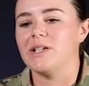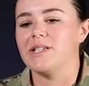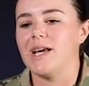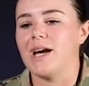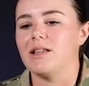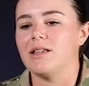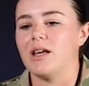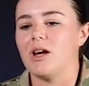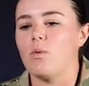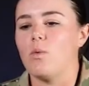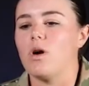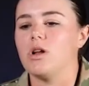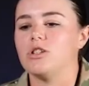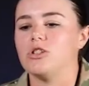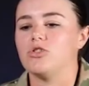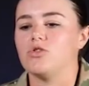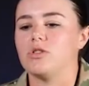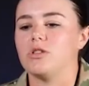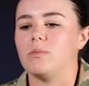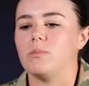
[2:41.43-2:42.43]
to my dad that I wanted
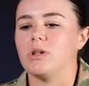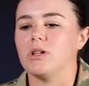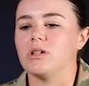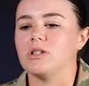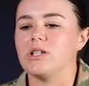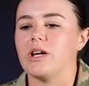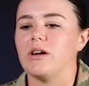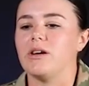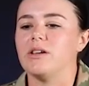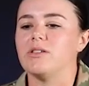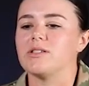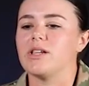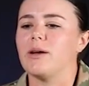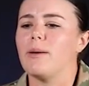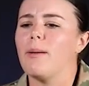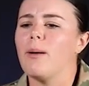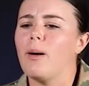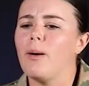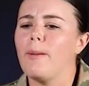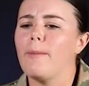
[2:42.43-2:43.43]
to join the military, he was
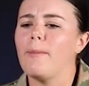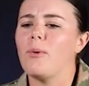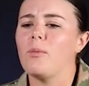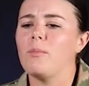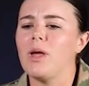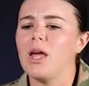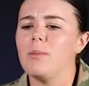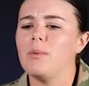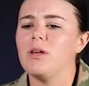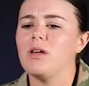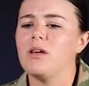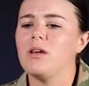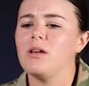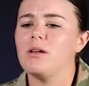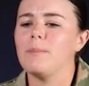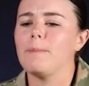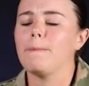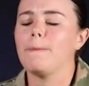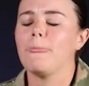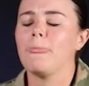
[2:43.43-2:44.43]
like, oh, well,
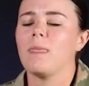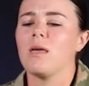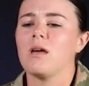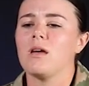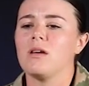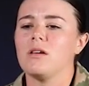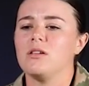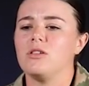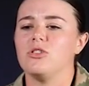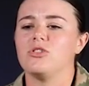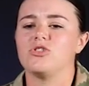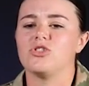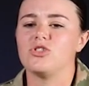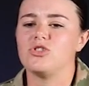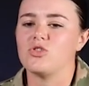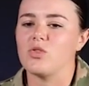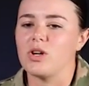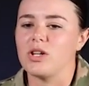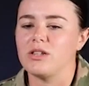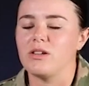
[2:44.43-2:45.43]
maybe you
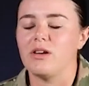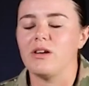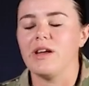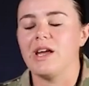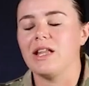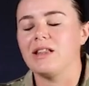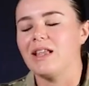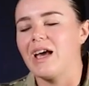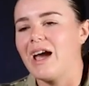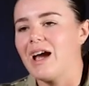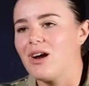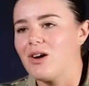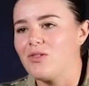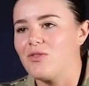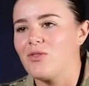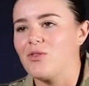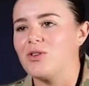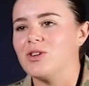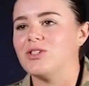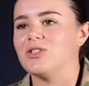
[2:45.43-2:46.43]
should join the Air
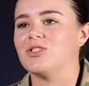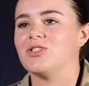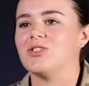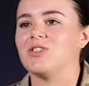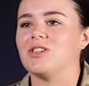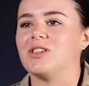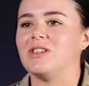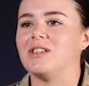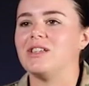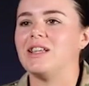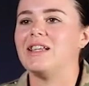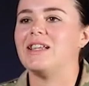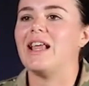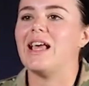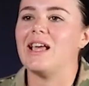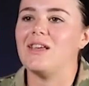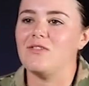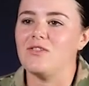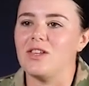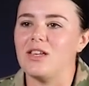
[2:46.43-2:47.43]
Force and the
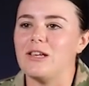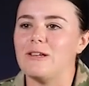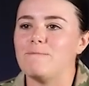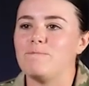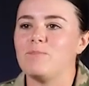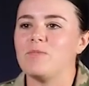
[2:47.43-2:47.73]
Navy.